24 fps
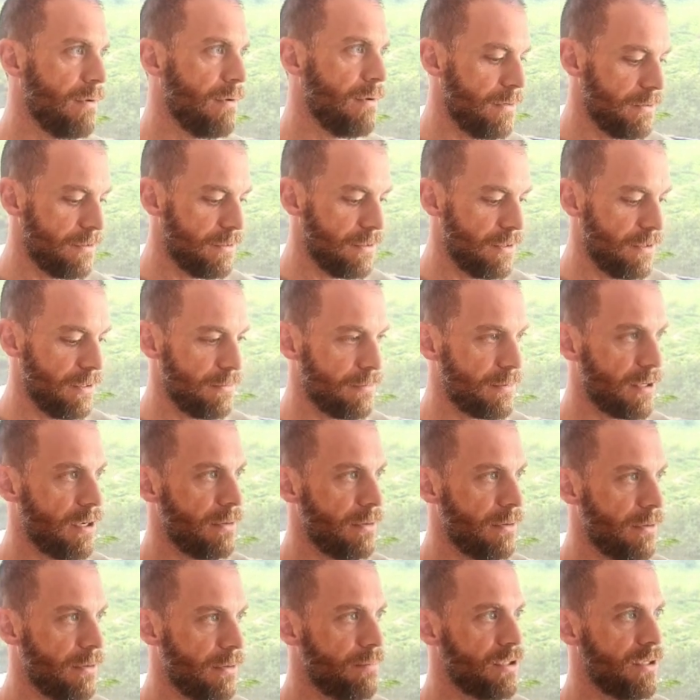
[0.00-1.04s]
So I'm going
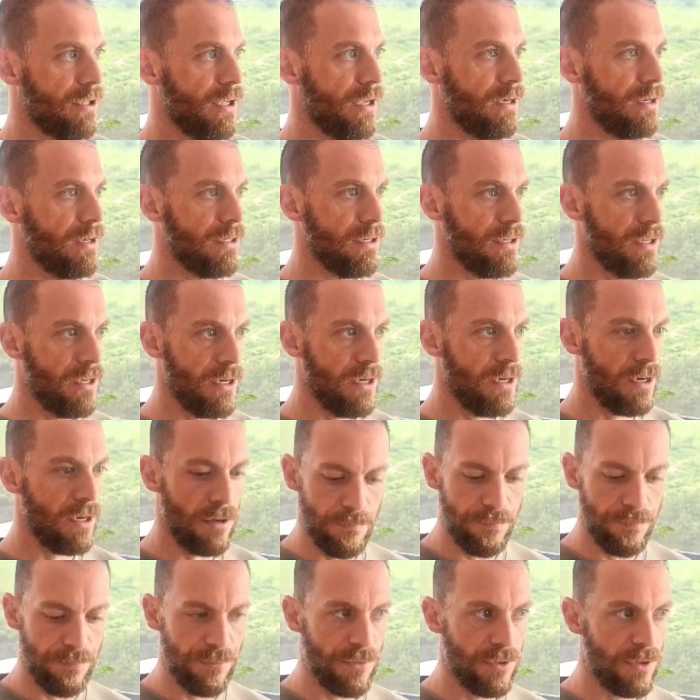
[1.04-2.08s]
to push that in here,
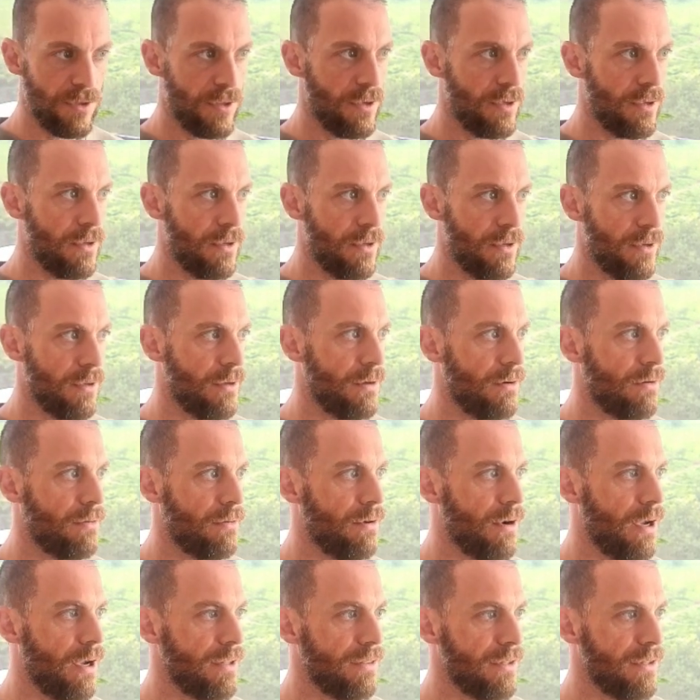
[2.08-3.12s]

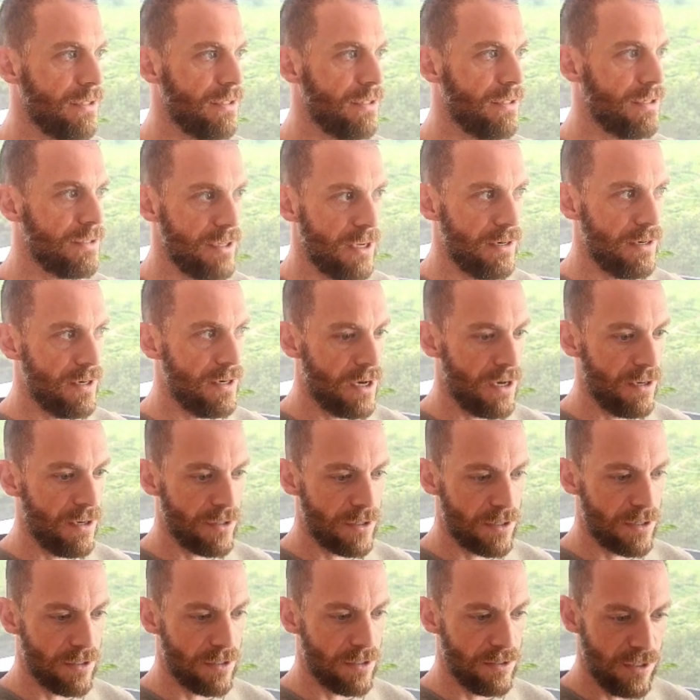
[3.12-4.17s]
run this, and now you
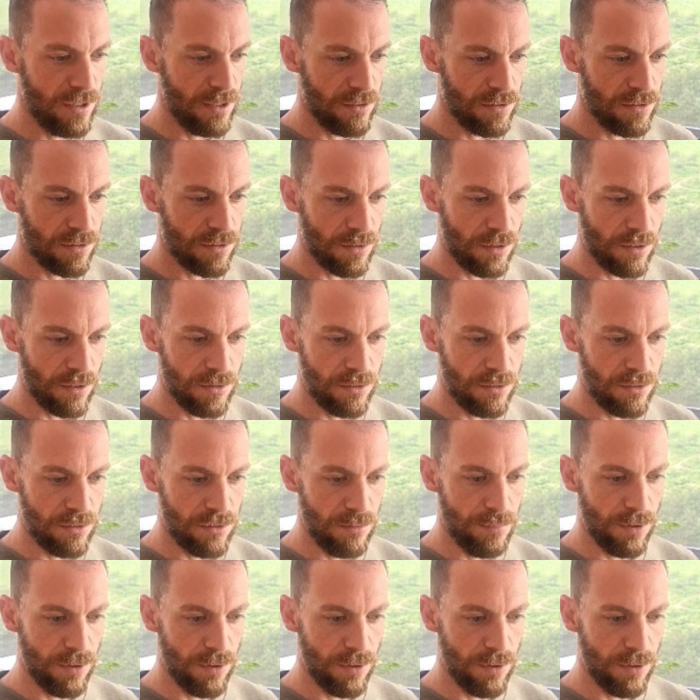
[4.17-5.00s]
can see it start to pull